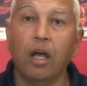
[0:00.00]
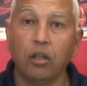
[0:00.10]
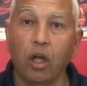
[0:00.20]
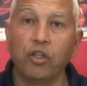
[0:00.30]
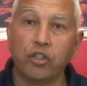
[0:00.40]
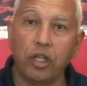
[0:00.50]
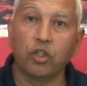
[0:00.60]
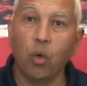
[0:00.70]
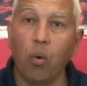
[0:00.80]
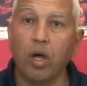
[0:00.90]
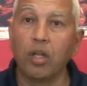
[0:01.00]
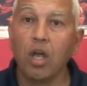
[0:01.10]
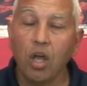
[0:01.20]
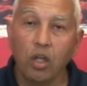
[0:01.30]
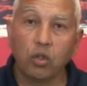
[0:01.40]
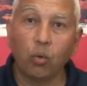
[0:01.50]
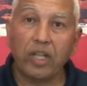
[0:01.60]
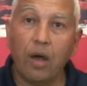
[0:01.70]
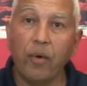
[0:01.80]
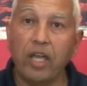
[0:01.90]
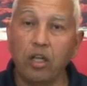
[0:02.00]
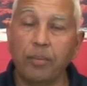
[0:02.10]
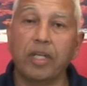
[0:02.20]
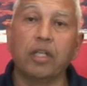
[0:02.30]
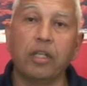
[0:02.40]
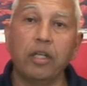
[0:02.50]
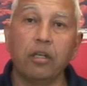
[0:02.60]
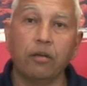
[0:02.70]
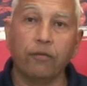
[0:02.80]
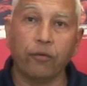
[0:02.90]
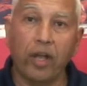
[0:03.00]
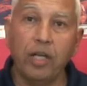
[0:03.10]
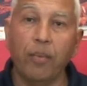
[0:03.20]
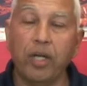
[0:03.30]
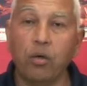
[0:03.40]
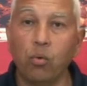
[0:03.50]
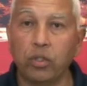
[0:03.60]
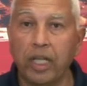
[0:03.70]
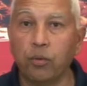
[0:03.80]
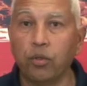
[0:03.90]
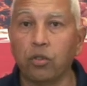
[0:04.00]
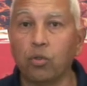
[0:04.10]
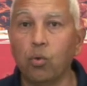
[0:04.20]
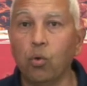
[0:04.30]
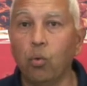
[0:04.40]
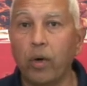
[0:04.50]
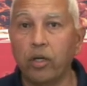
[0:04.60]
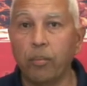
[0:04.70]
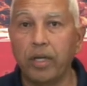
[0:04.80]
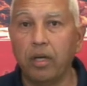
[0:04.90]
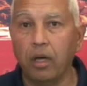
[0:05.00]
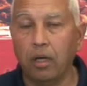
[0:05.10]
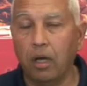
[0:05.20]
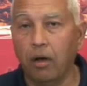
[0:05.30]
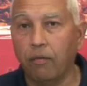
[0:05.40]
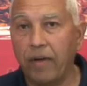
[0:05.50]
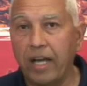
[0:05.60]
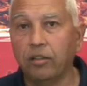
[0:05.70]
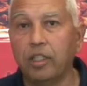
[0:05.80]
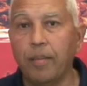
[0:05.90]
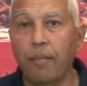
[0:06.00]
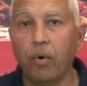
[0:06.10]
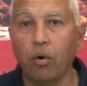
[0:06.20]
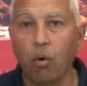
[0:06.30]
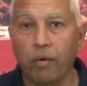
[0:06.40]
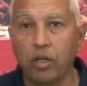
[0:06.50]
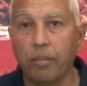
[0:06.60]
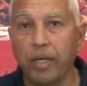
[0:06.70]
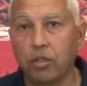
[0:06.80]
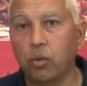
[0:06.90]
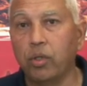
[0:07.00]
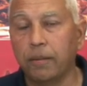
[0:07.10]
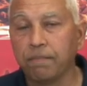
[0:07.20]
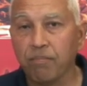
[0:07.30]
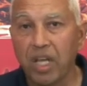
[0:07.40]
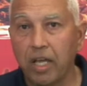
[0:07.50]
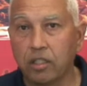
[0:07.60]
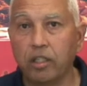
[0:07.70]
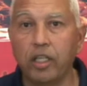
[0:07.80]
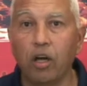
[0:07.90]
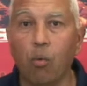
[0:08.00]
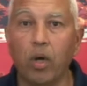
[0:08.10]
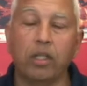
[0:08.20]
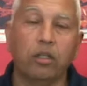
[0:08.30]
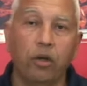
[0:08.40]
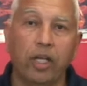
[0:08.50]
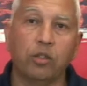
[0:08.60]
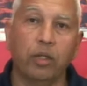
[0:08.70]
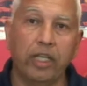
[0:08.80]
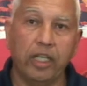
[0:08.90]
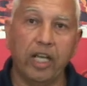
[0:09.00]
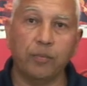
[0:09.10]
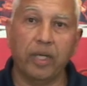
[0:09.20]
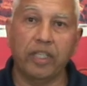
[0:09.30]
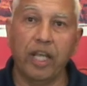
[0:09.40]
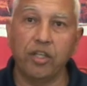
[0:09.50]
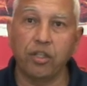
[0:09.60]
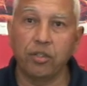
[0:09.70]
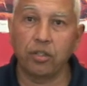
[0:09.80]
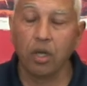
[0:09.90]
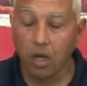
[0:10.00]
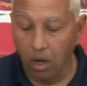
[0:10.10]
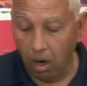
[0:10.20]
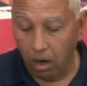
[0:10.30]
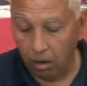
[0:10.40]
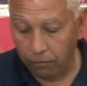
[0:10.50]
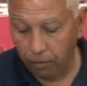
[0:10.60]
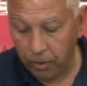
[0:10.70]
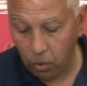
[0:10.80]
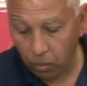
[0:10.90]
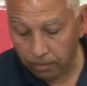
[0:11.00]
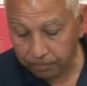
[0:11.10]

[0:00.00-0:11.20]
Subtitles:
lunch and so on. So that way it'll be clear for anybody who's entering the school, whether you'll be a faculty member or whether you'll be a student, it's clear on what your expectations are from you.